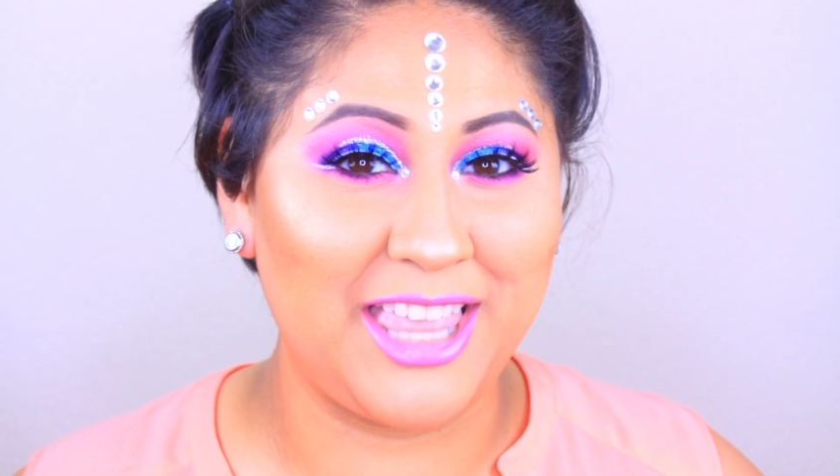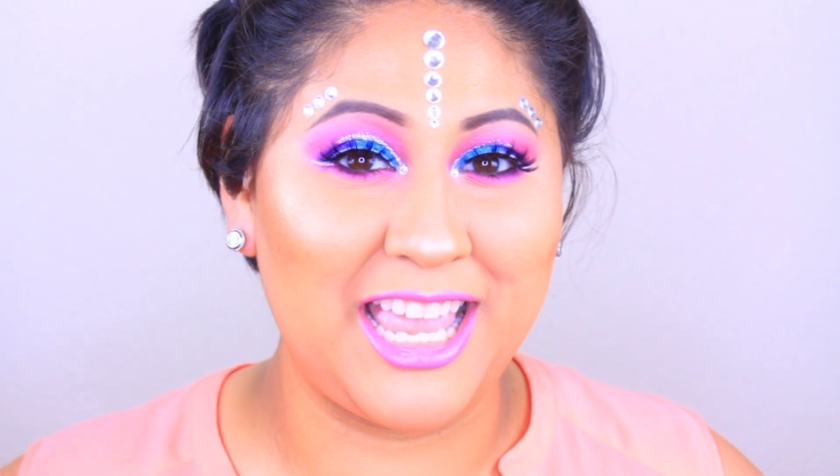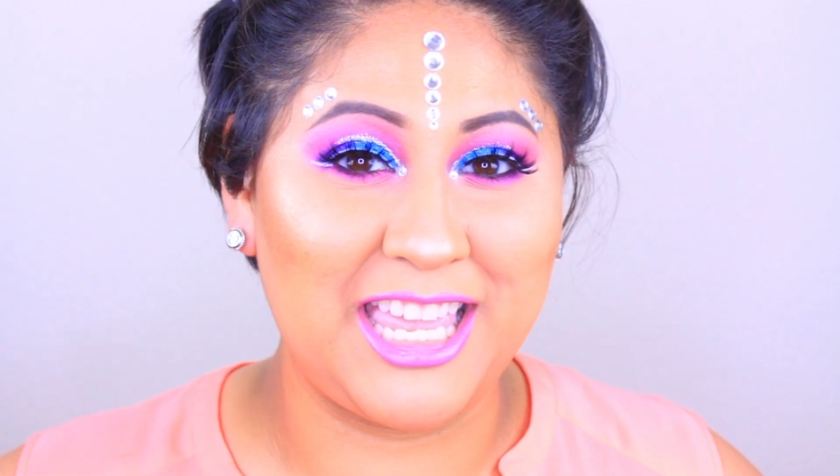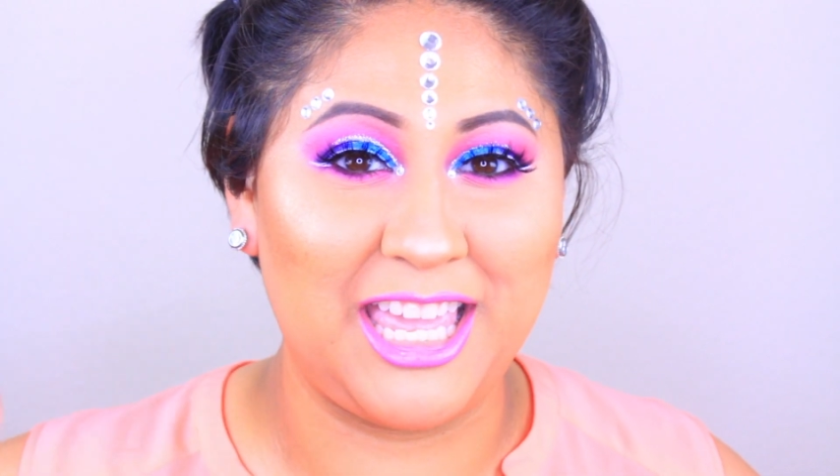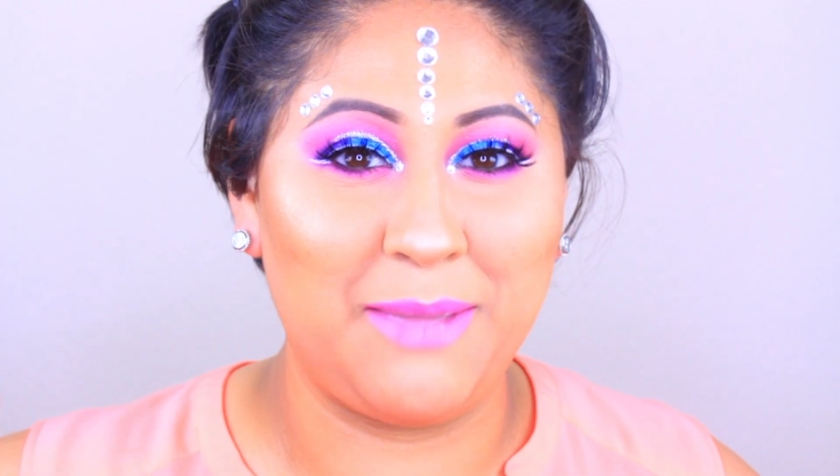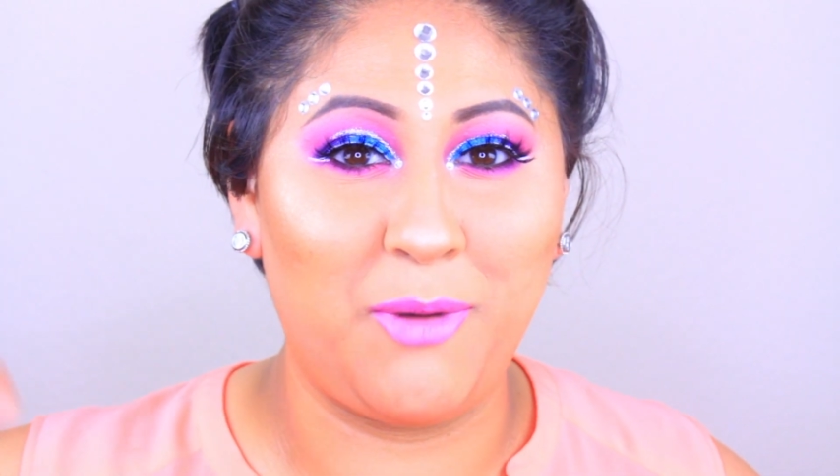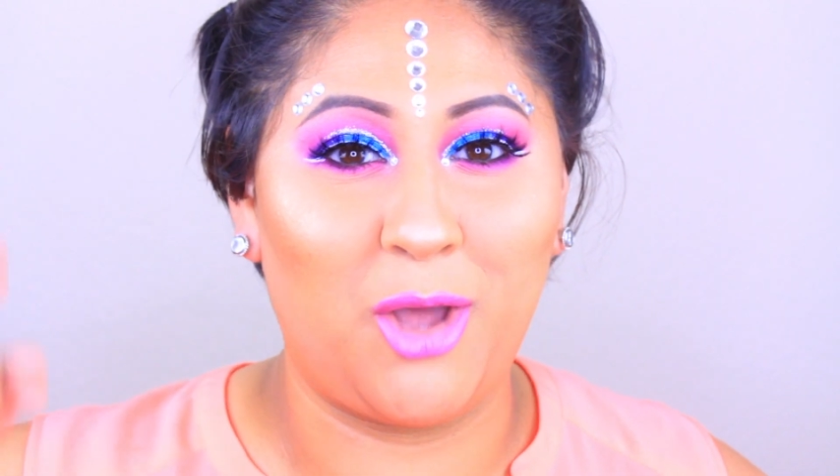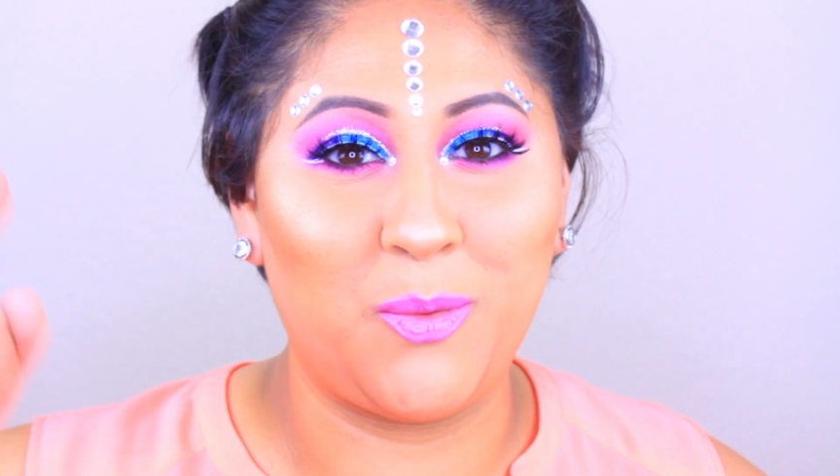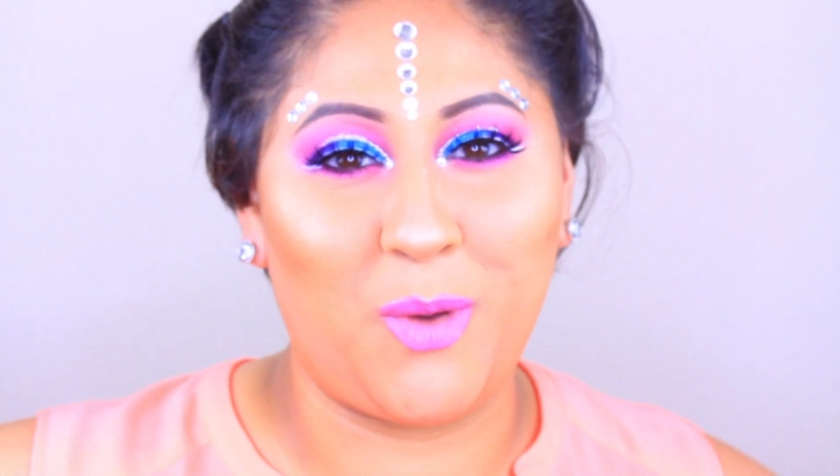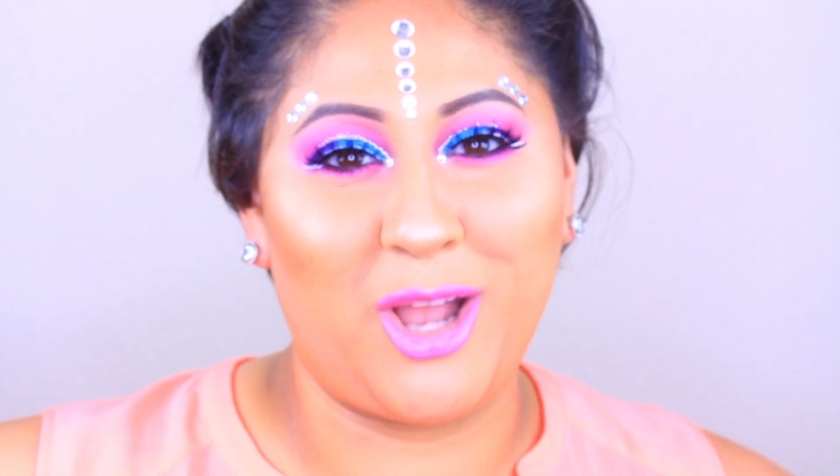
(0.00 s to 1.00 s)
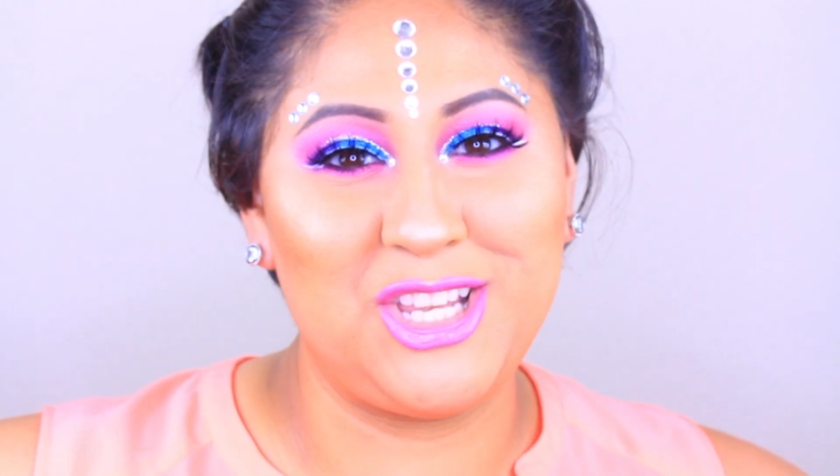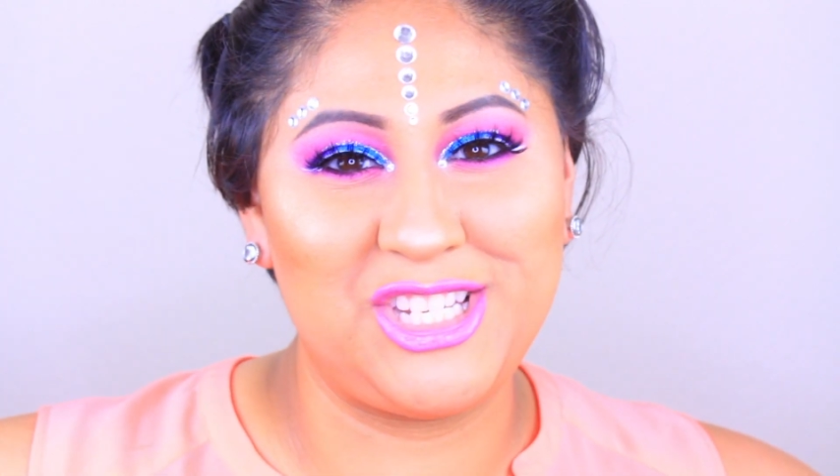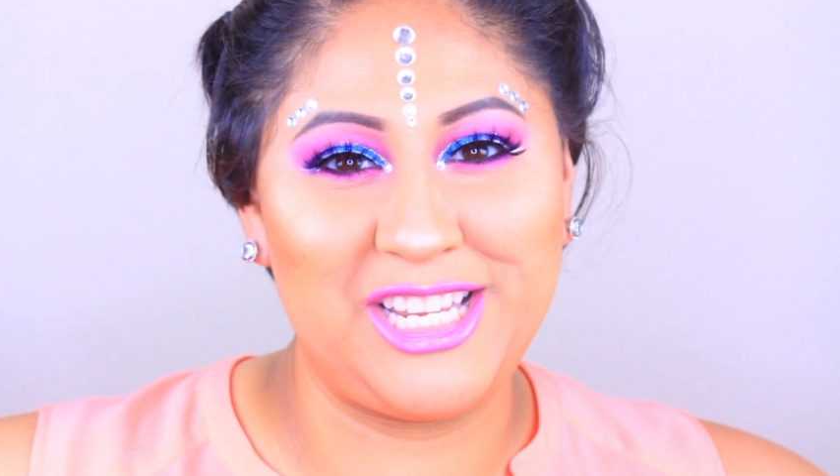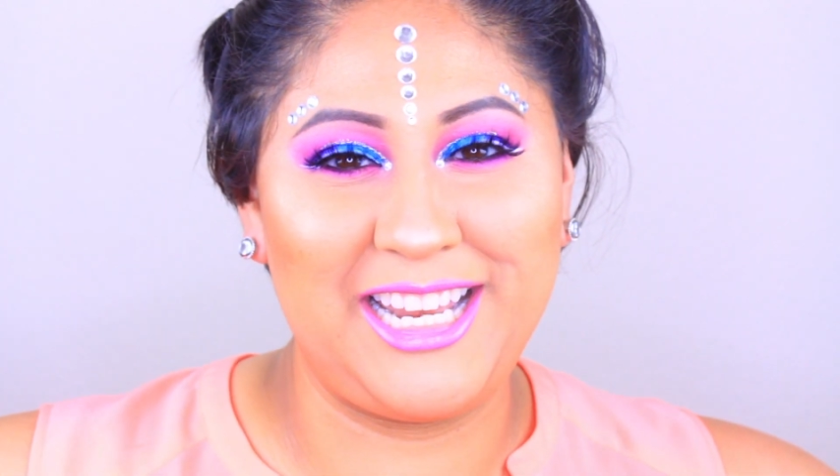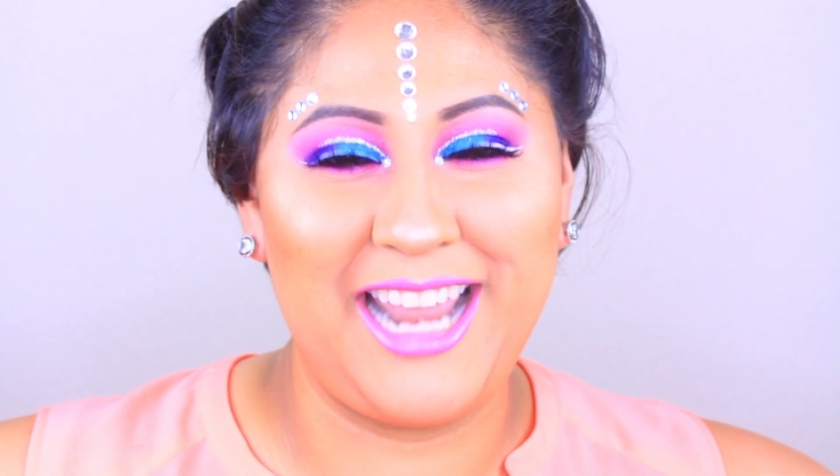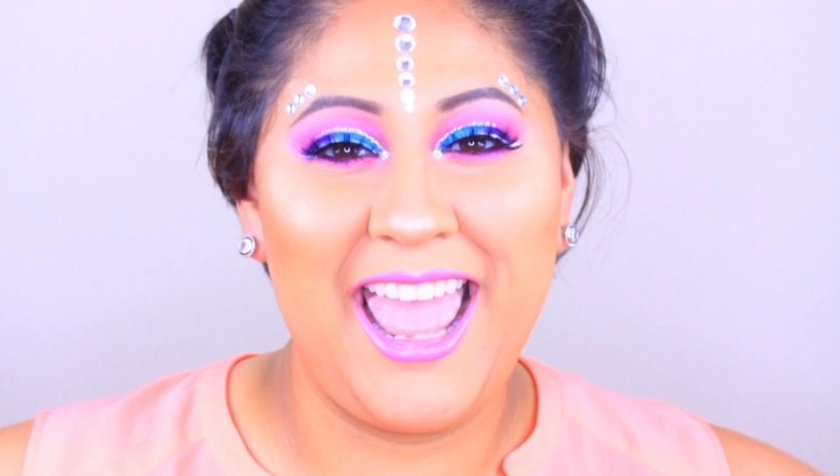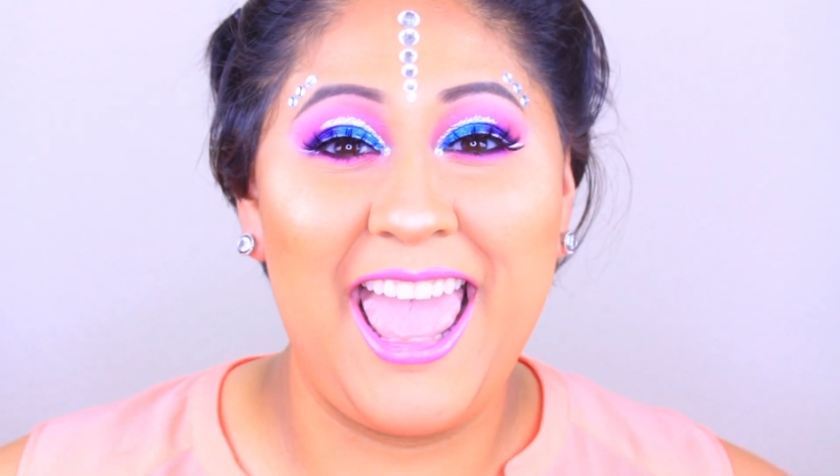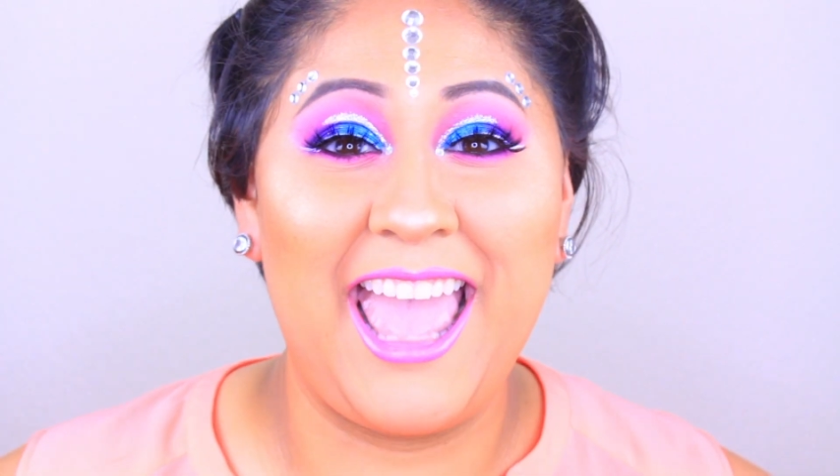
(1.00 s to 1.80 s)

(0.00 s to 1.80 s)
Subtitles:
then keep on watching